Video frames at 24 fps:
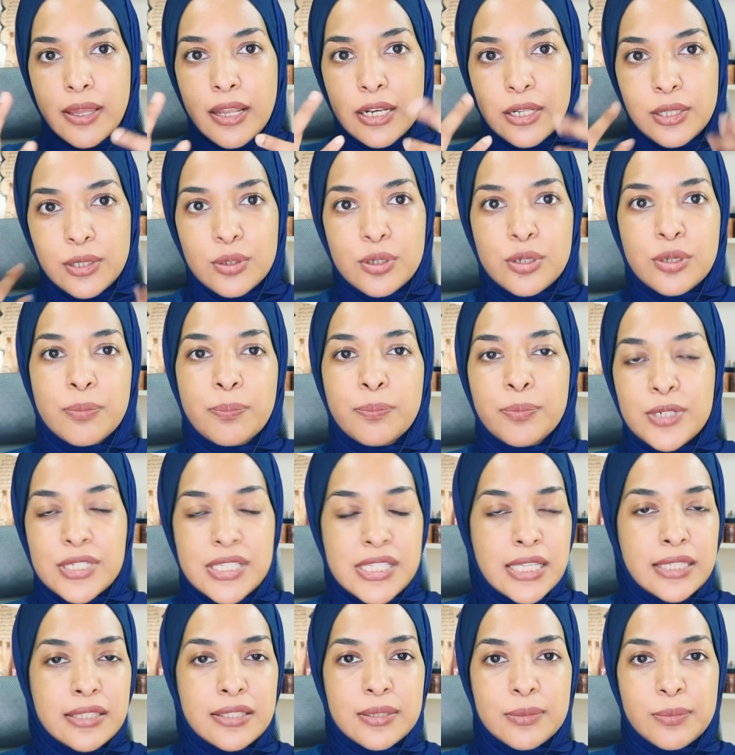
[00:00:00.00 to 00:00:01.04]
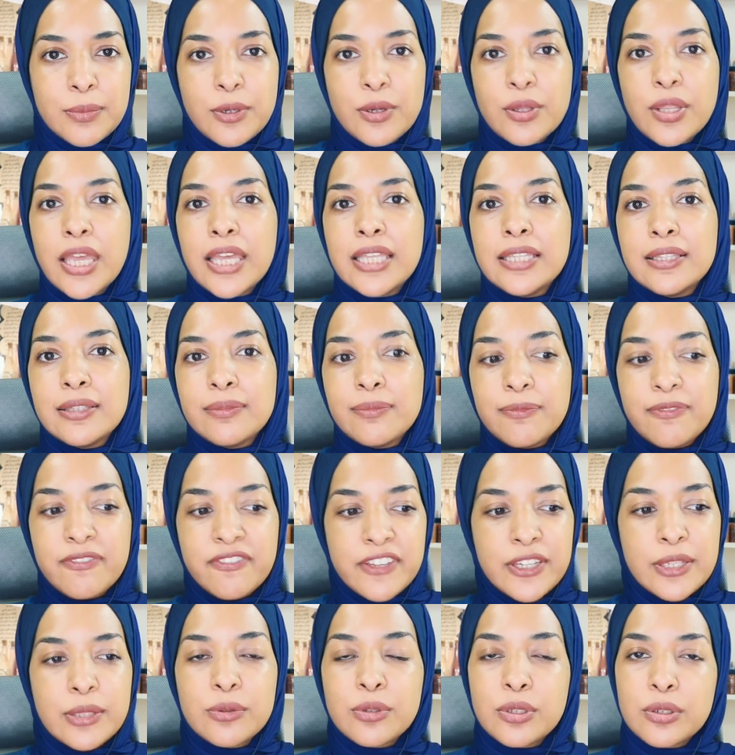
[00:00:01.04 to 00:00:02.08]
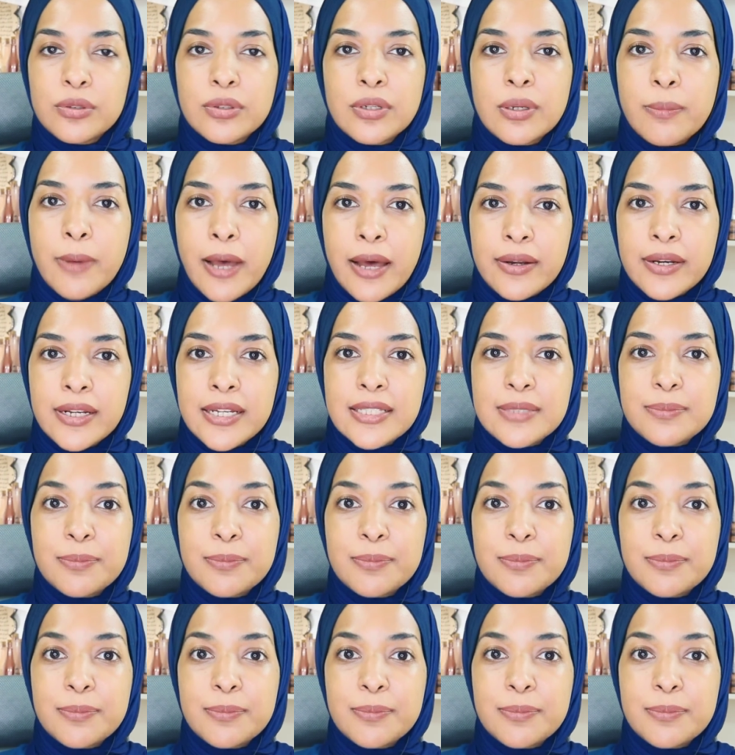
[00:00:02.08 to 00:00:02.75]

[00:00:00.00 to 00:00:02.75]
look presentable and feel good about it,